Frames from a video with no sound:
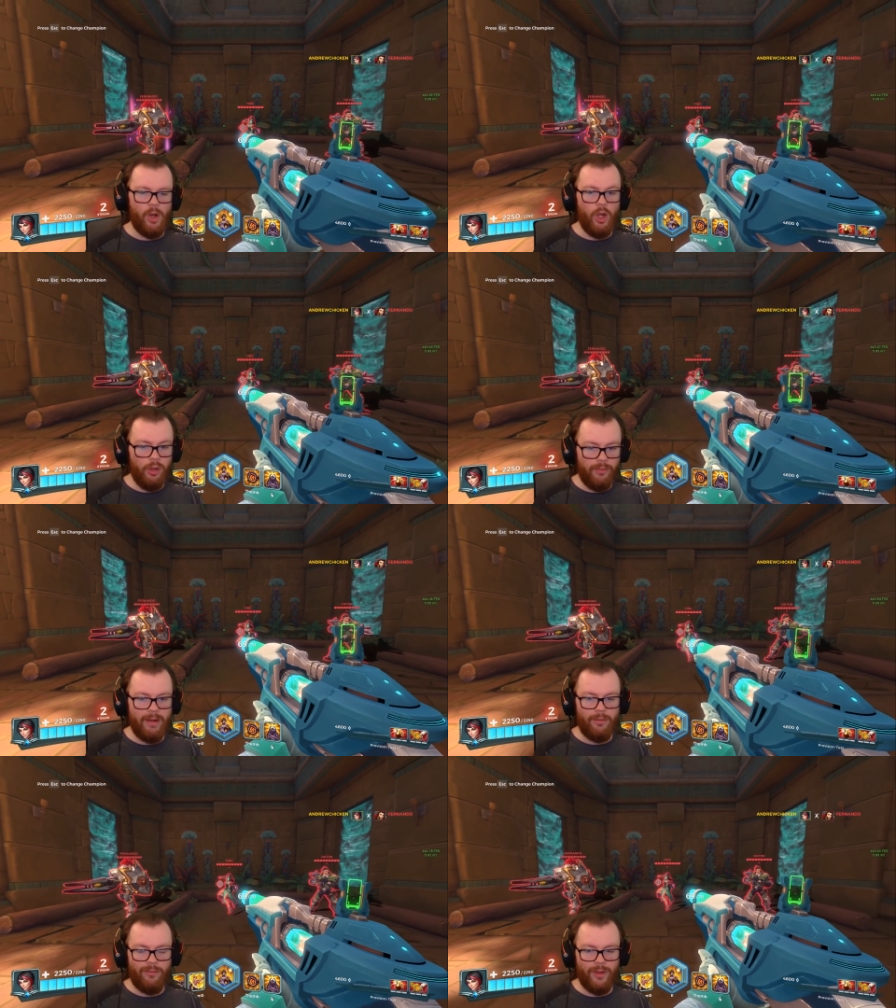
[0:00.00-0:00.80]
all of
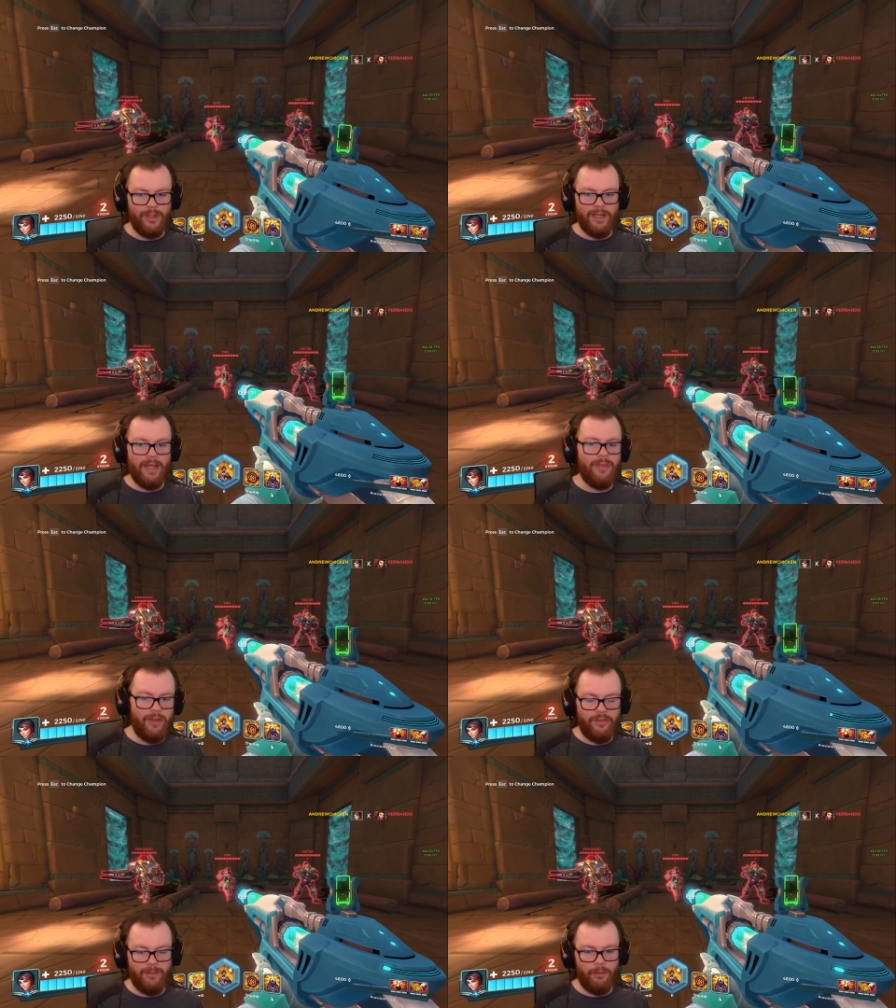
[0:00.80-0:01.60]
that refunded, and
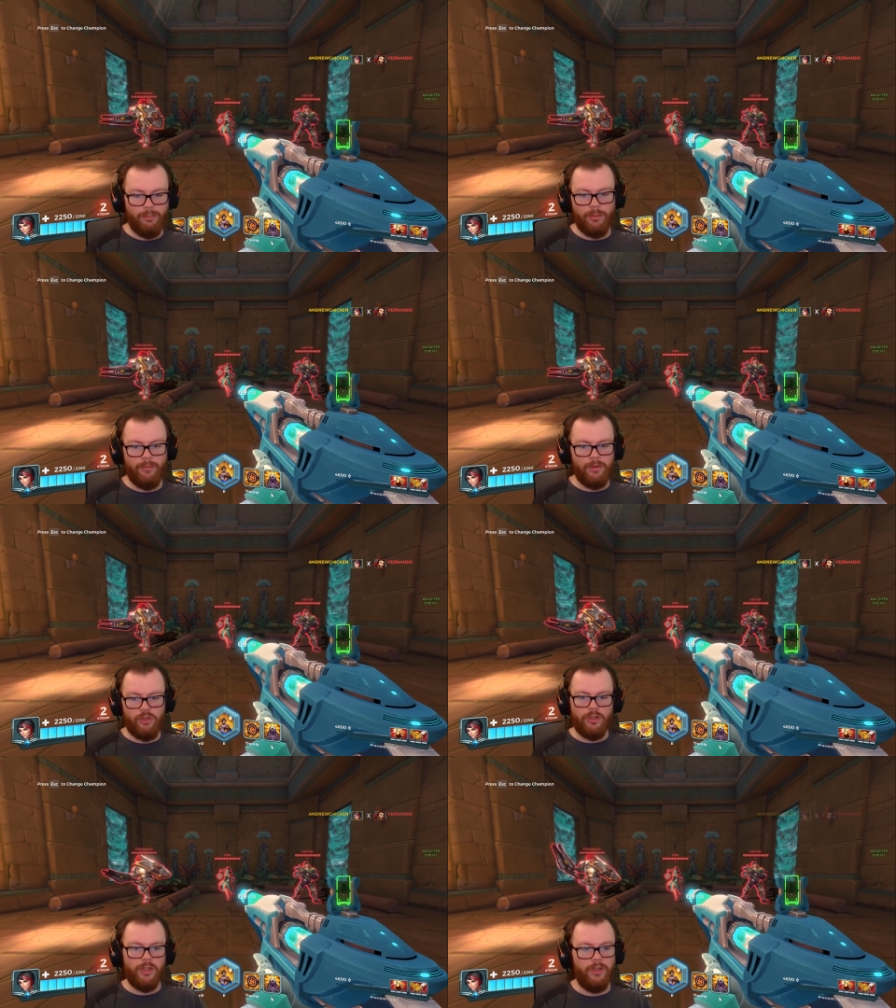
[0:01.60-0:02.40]
then some with
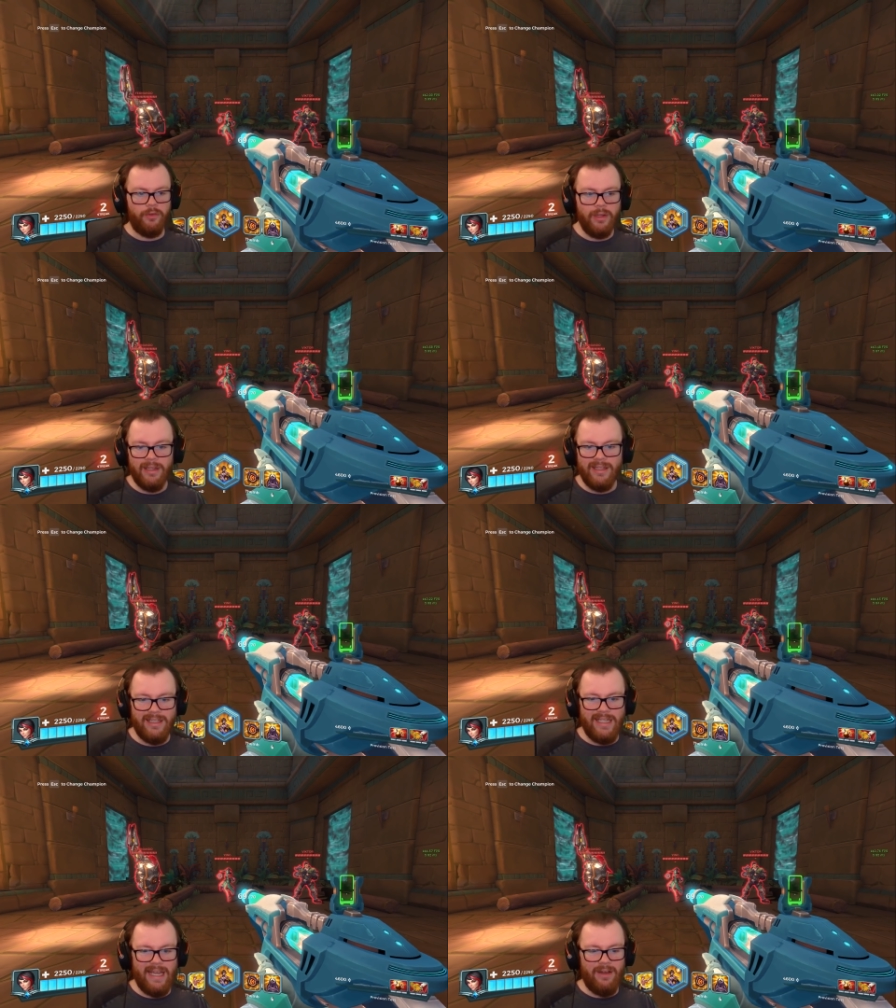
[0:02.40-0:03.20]
provision, because,
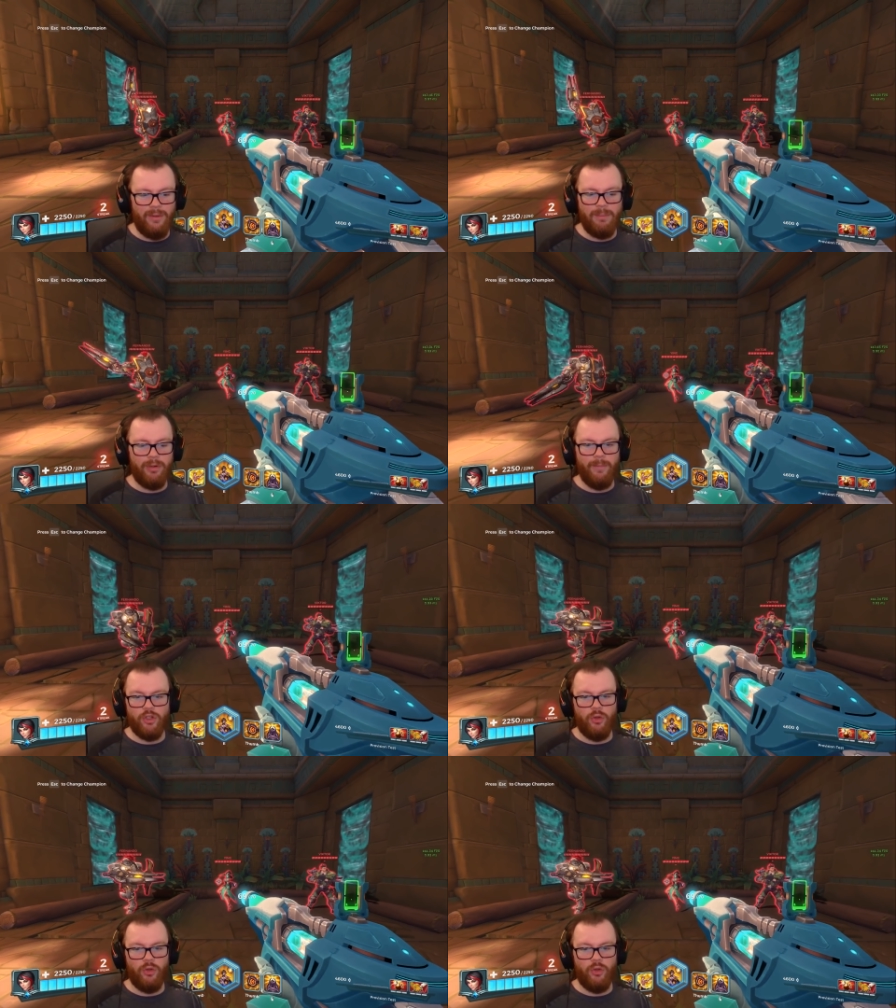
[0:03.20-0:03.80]
yeah, we pretty much only